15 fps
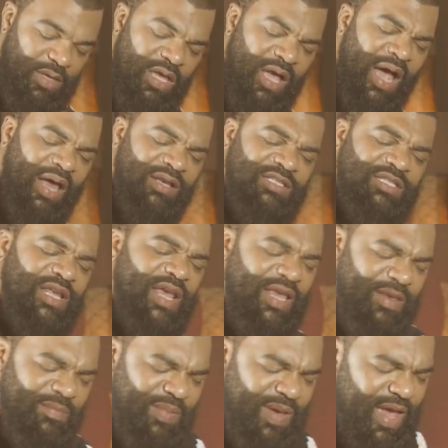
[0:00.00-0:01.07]
I
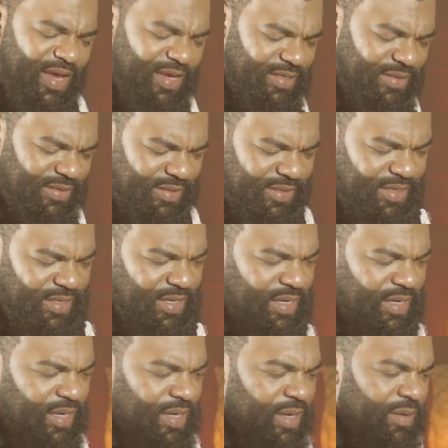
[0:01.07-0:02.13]
understand your pain,
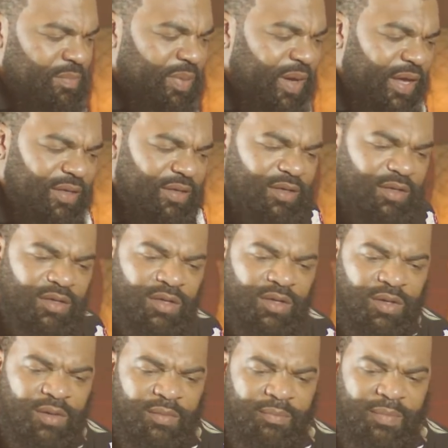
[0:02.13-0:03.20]
but
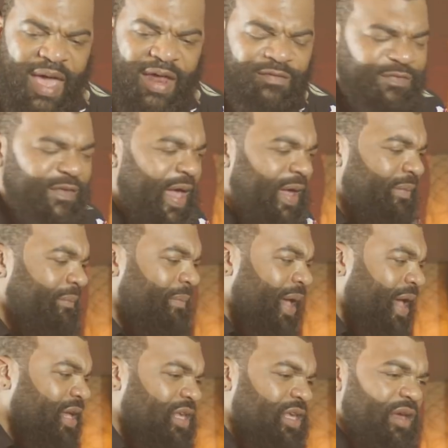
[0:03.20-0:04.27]
matter of fact,
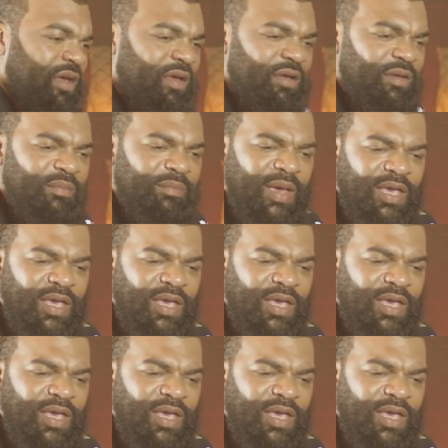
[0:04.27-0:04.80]
make your